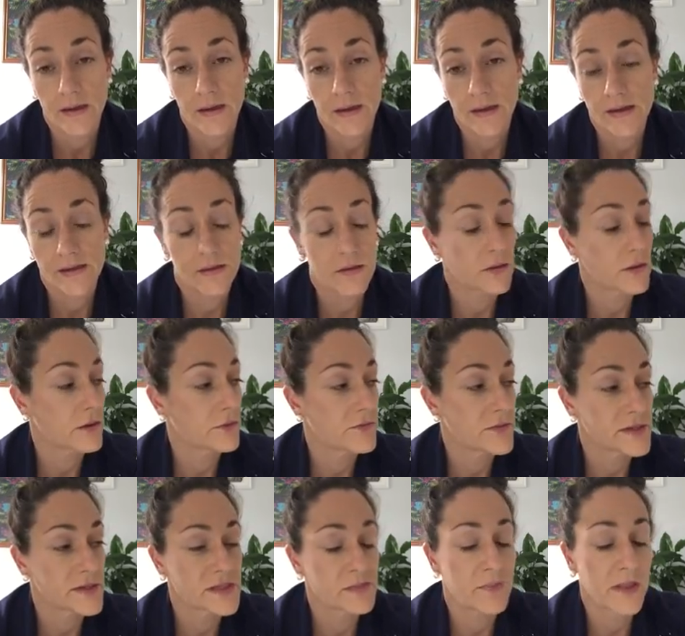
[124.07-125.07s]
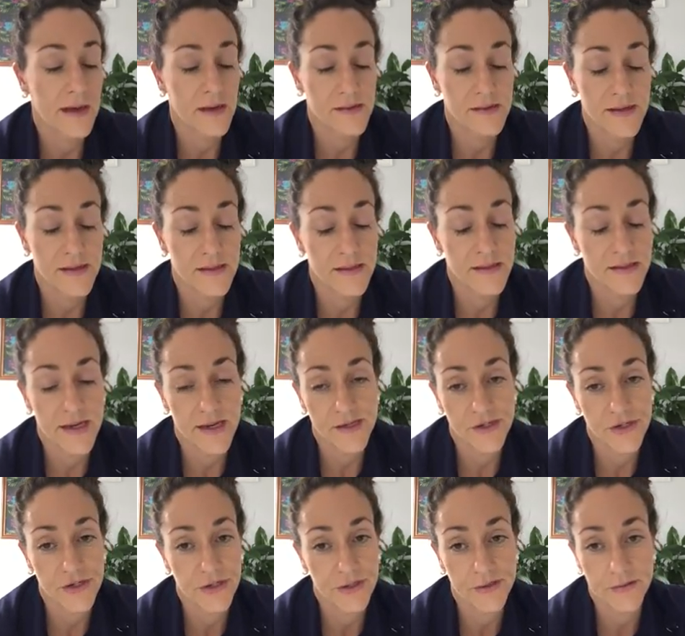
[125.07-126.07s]
He's got obvious bladder
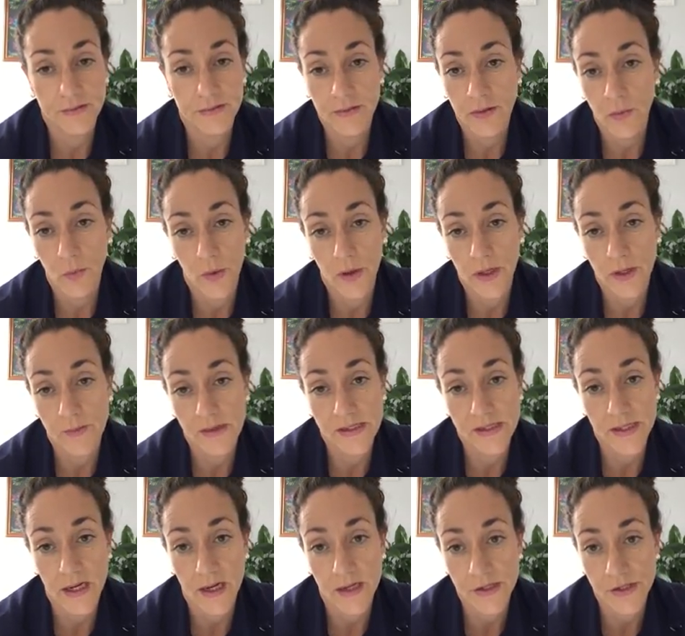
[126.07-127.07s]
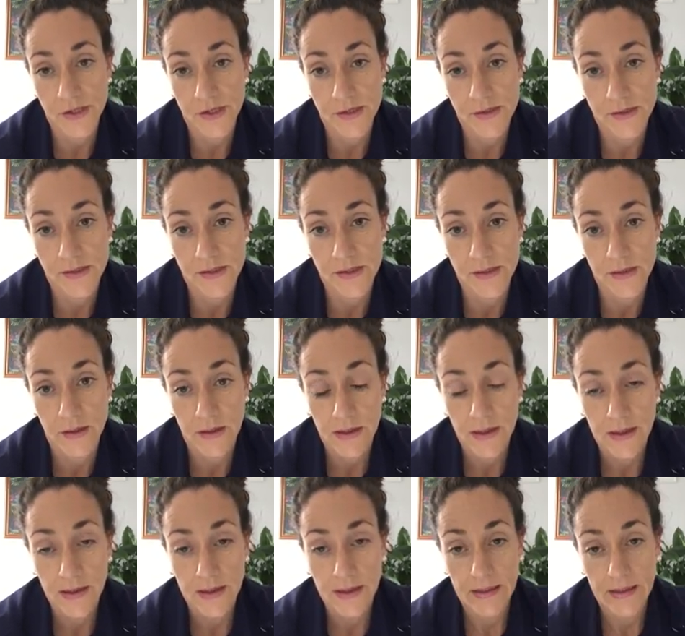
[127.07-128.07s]
distension. Won't let me touch it.
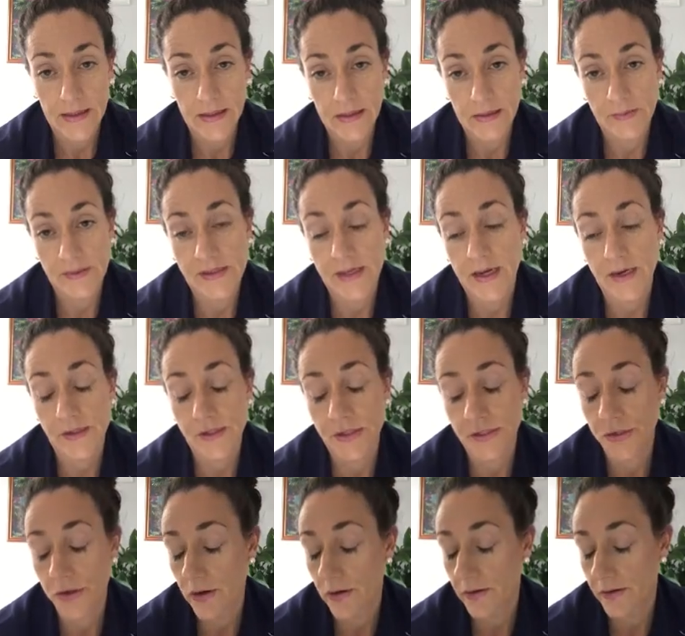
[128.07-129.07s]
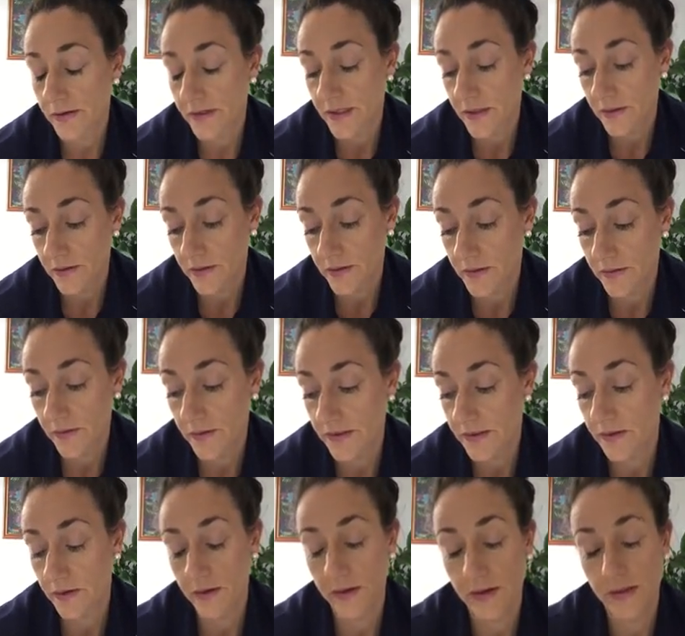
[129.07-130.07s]
He's had a stroke, so, you know,
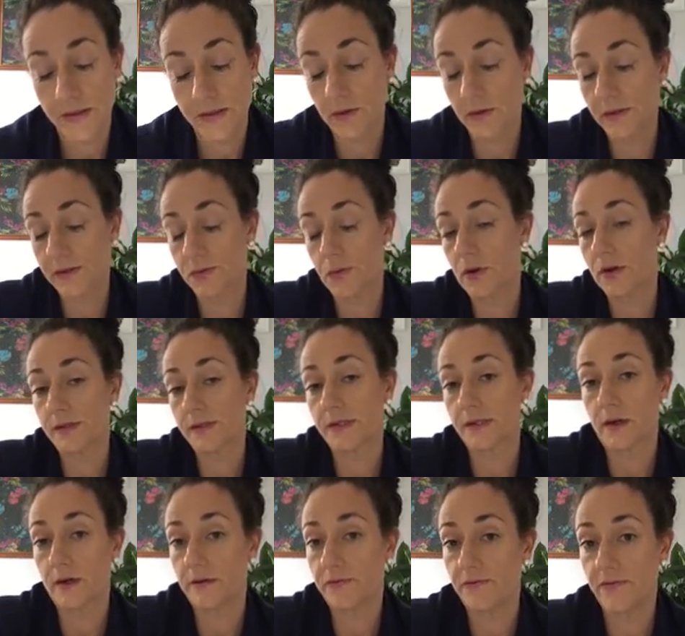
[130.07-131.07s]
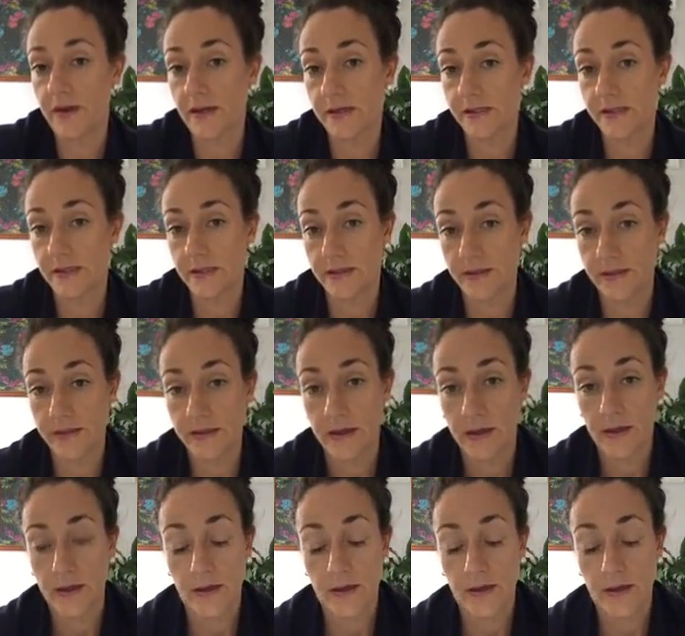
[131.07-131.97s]
he's got his right side affected.